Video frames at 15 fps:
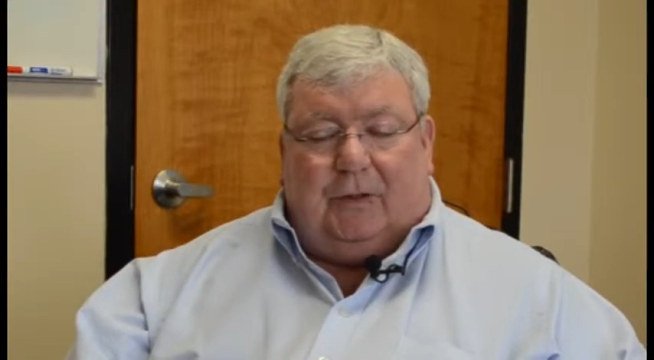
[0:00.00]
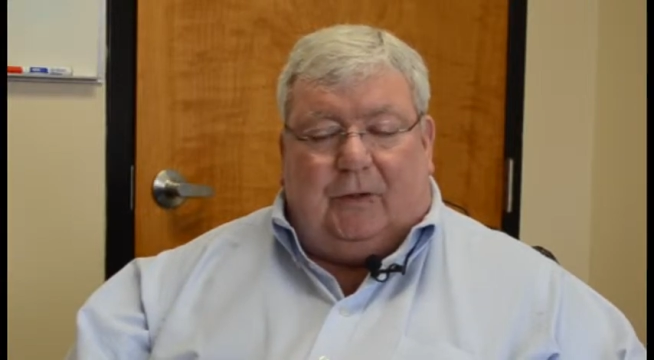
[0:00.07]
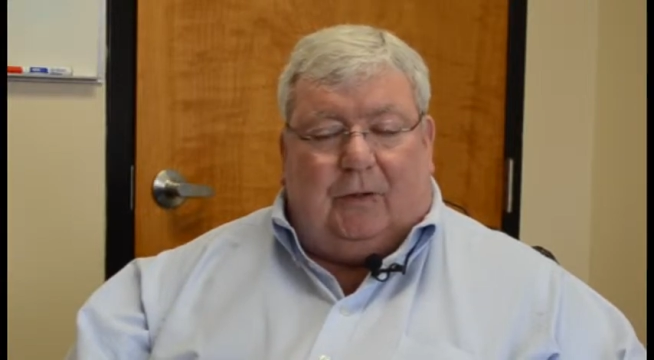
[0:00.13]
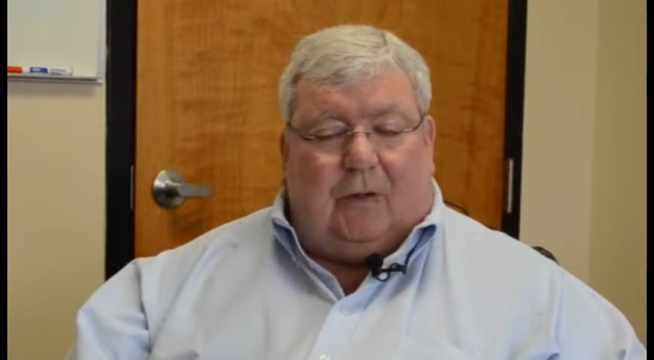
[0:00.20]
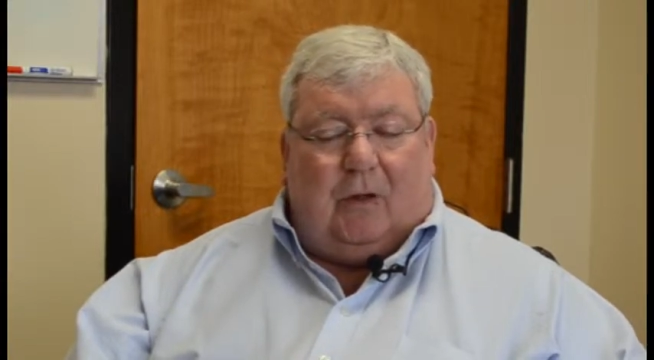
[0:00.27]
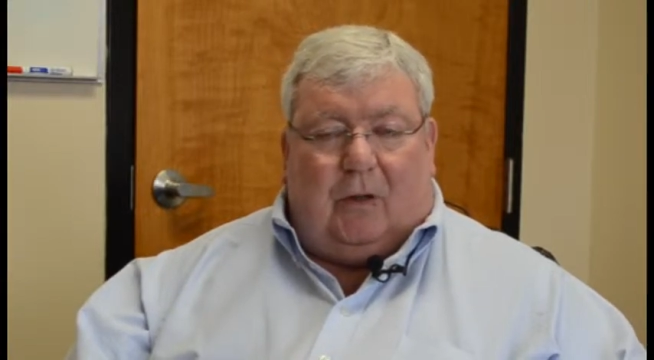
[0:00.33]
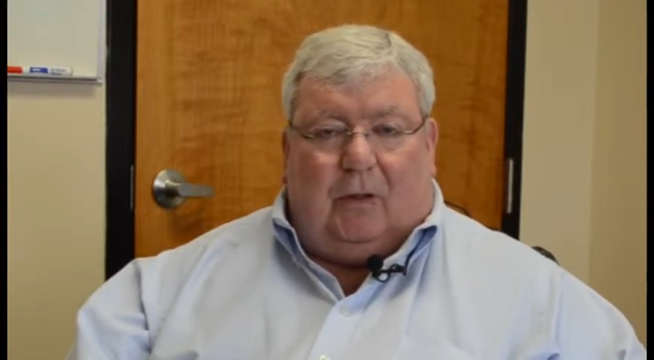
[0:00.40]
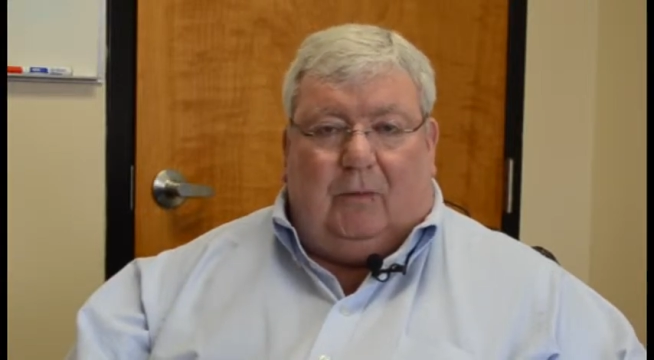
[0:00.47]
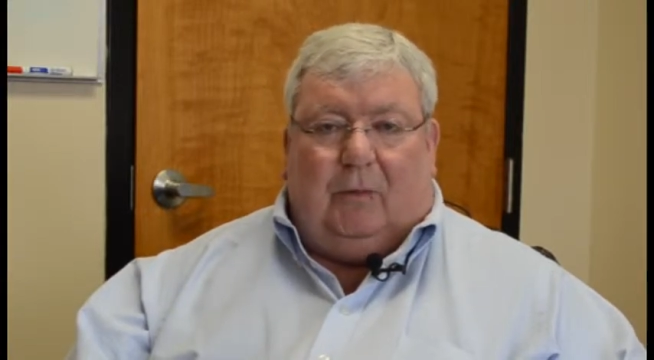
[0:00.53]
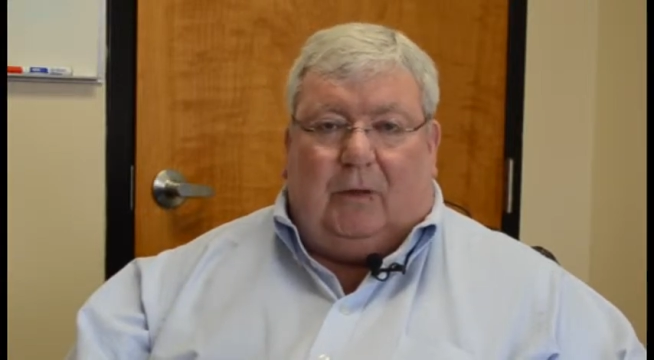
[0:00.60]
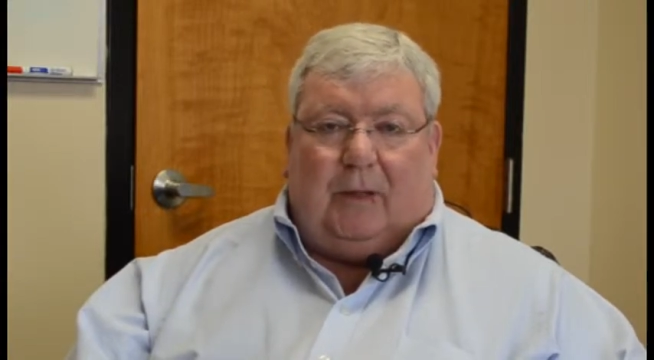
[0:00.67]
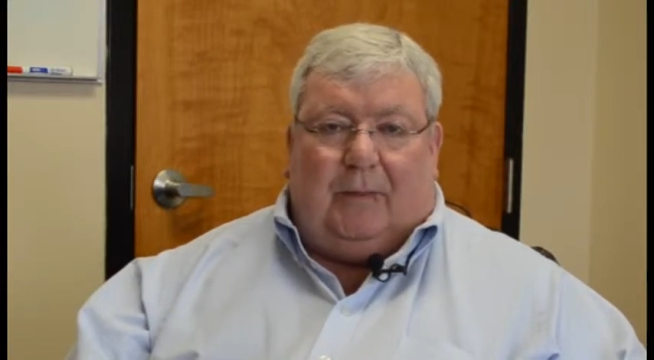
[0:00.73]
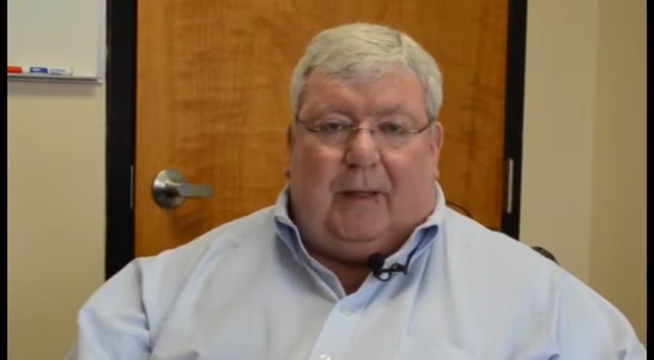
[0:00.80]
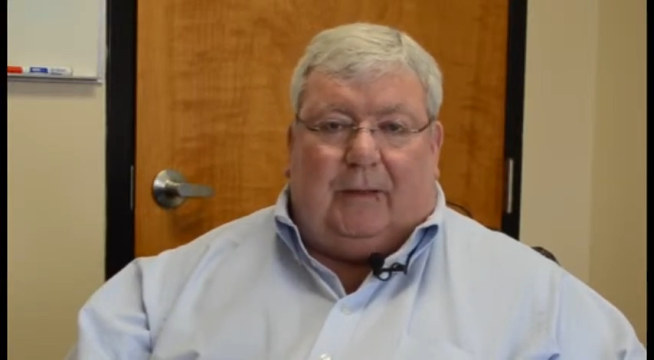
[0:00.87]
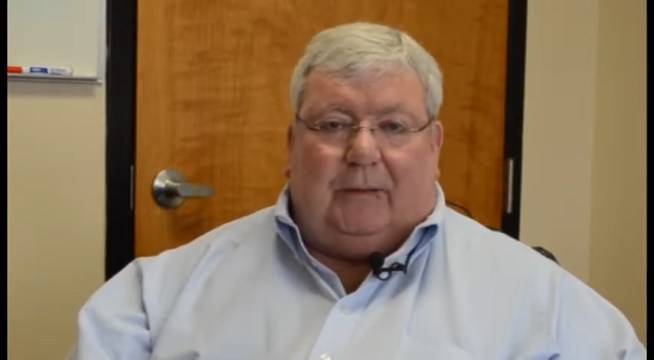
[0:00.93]
You can call, we'll
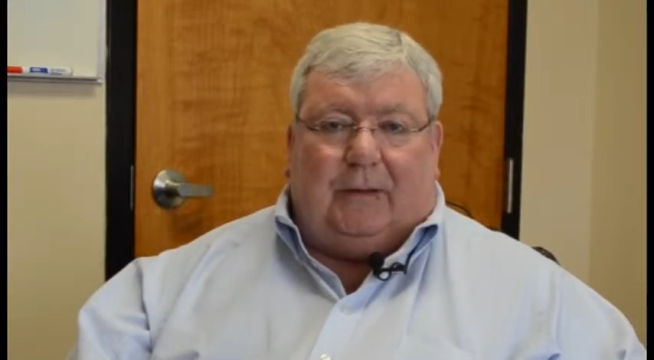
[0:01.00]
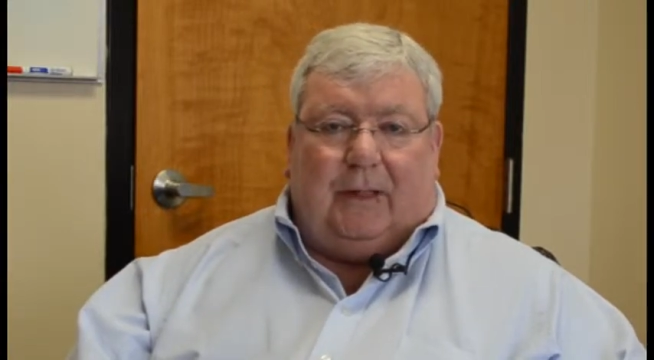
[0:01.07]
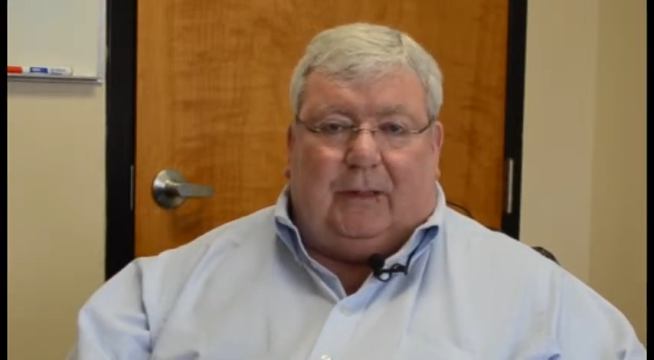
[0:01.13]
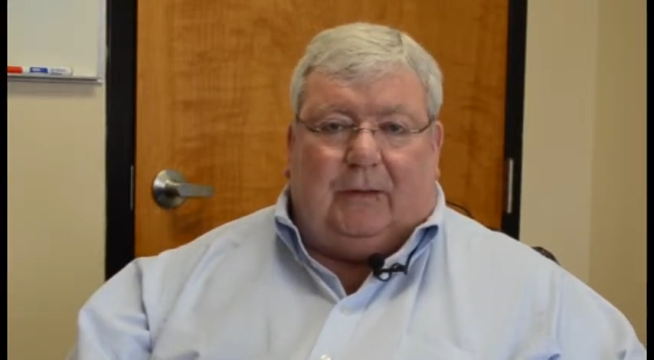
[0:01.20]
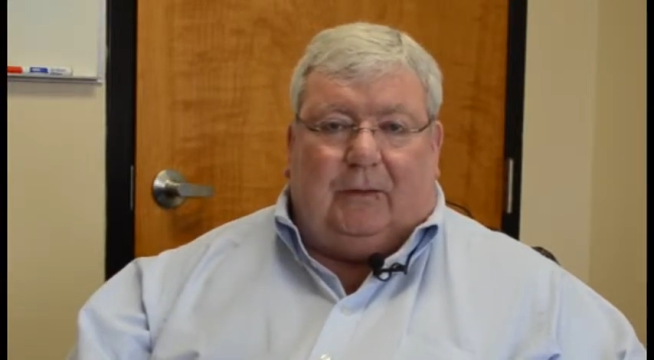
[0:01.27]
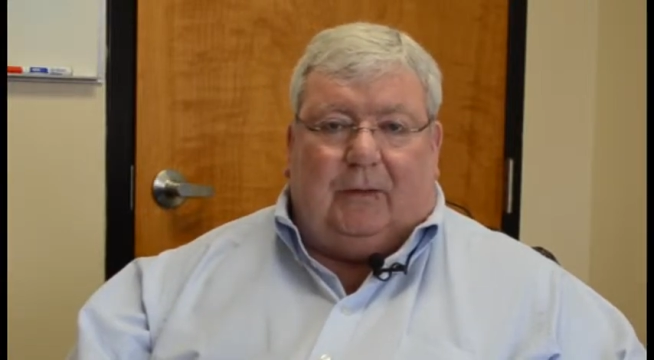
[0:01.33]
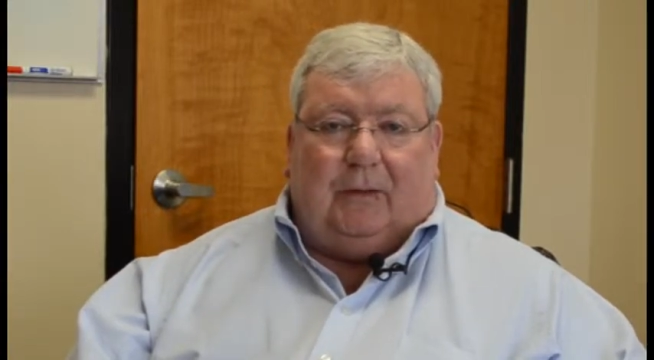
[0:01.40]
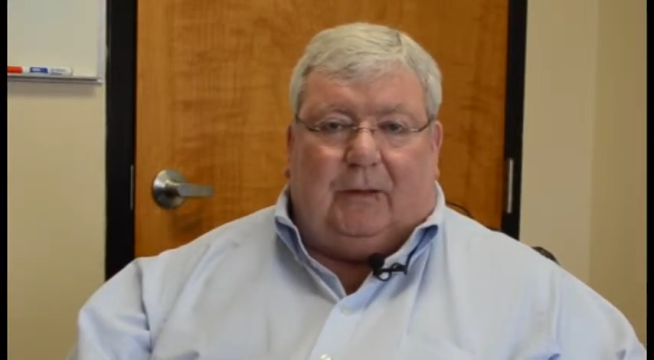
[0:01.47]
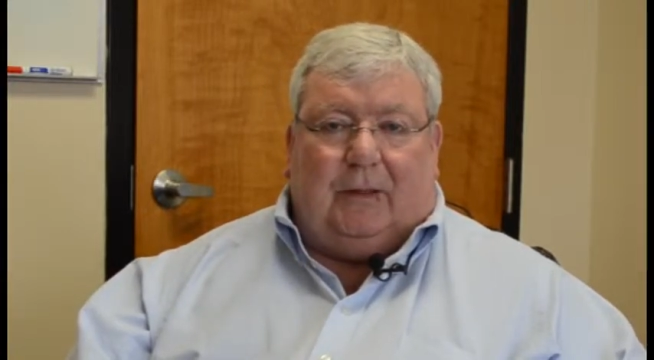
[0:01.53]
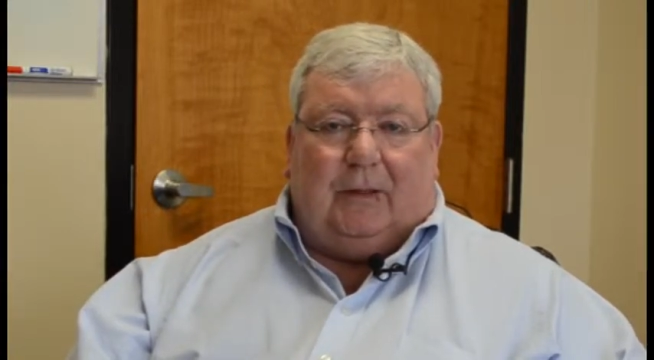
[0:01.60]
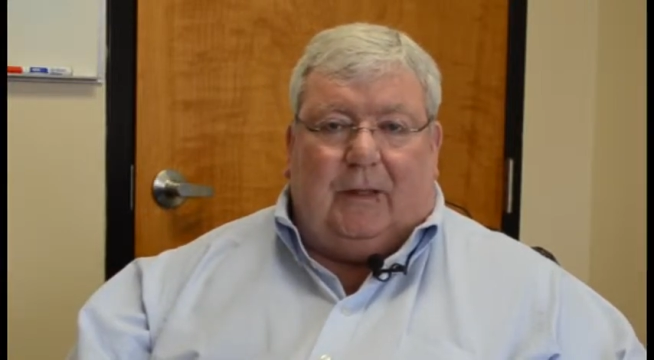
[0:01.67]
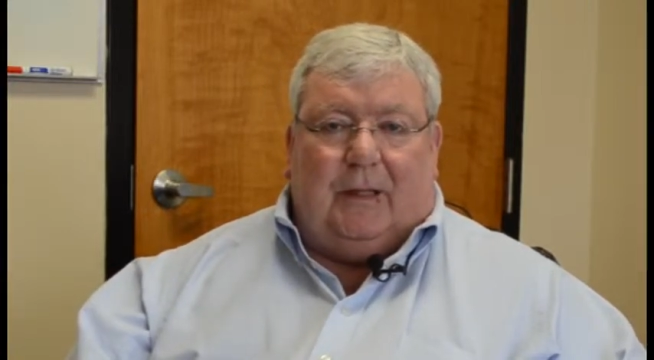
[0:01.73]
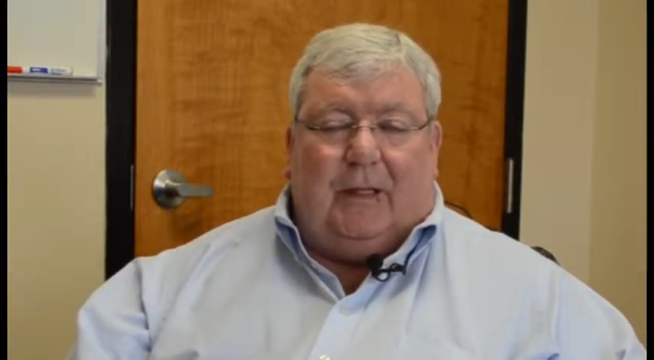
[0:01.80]
come out and take a look